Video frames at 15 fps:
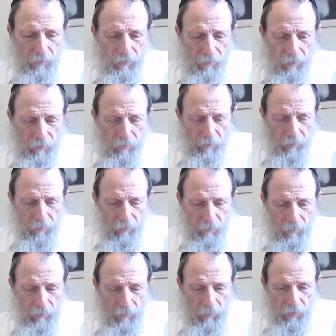
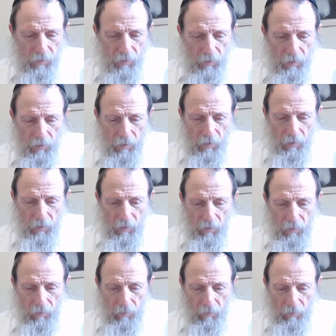
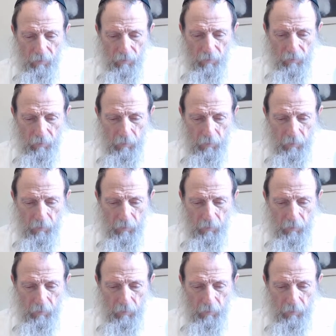Nobody speaks.